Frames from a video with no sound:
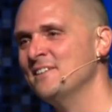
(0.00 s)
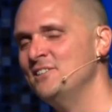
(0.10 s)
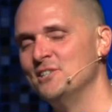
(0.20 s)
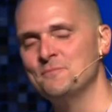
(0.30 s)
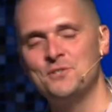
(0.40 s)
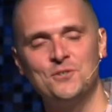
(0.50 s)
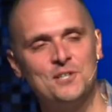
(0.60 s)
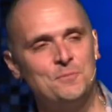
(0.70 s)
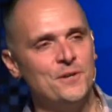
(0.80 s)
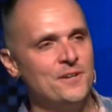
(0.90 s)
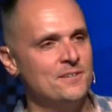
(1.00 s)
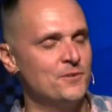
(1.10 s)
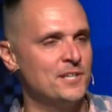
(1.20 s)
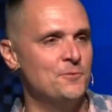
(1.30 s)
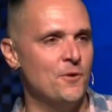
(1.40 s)
Jim Stretchberry and
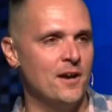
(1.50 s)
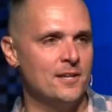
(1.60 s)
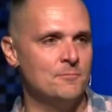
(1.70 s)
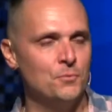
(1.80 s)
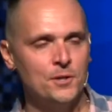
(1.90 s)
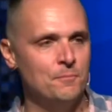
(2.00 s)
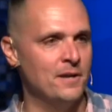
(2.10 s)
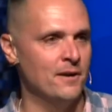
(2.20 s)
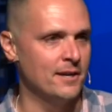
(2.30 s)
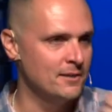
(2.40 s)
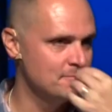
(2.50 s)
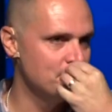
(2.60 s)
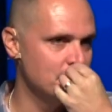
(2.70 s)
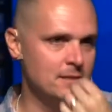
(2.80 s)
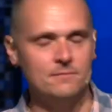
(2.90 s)
Ricky Ryan and Britt Merrick
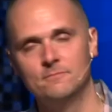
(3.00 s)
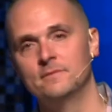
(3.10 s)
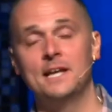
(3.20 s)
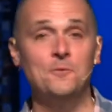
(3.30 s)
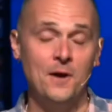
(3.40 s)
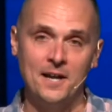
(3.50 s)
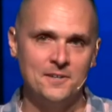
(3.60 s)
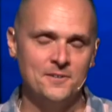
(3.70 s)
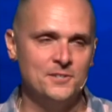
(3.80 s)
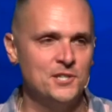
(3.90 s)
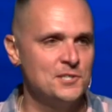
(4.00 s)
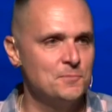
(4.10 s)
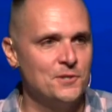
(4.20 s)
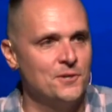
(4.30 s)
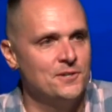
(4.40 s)
and Nate Wagner and Jess
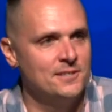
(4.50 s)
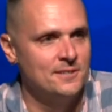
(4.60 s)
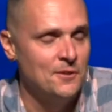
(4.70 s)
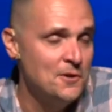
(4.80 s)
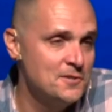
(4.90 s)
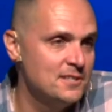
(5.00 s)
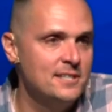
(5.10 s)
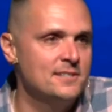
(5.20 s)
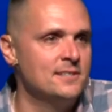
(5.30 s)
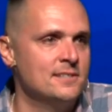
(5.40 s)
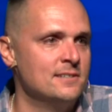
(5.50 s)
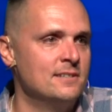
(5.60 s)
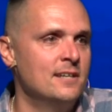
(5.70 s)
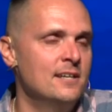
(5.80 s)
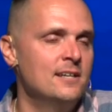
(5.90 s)
McKernan and Lars Linton and
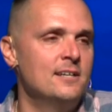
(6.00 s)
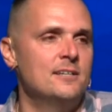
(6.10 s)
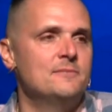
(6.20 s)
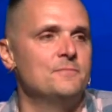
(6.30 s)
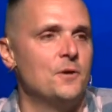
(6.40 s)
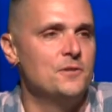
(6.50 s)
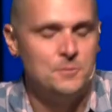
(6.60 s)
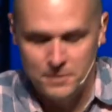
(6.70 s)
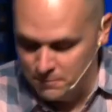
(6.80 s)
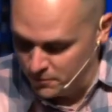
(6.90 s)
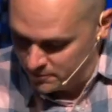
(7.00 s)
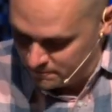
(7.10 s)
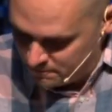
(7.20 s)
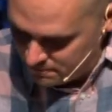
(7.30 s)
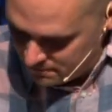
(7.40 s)
all these people.
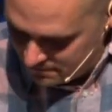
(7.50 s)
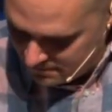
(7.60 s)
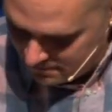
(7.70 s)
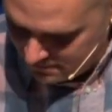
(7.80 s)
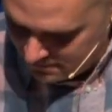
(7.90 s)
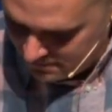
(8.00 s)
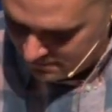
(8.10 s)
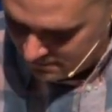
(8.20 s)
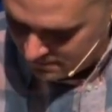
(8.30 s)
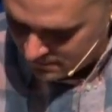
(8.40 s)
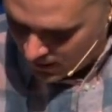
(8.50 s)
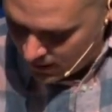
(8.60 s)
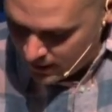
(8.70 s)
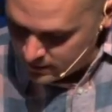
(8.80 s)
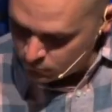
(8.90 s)

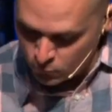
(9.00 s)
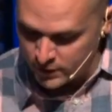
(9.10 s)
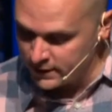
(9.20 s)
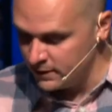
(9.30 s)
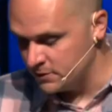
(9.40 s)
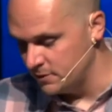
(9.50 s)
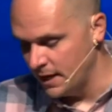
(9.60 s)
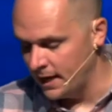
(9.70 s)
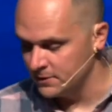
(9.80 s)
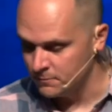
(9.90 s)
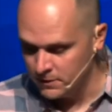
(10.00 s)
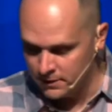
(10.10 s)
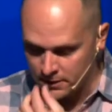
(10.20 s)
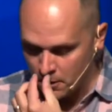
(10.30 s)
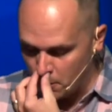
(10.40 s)
I, Ricky asked me
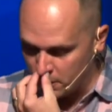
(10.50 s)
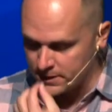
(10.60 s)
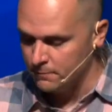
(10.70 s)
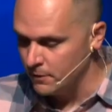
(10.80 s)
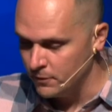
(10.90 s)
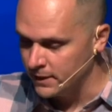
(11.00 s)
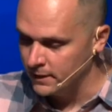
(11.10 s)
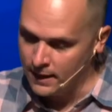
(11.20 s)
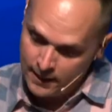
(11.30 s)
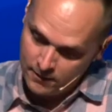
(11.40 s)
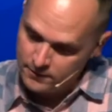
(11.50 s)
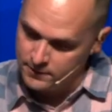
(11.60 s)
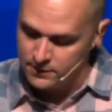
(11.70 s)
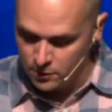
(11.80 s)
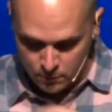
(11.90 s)
to go because I would met Ricky in Ireland the year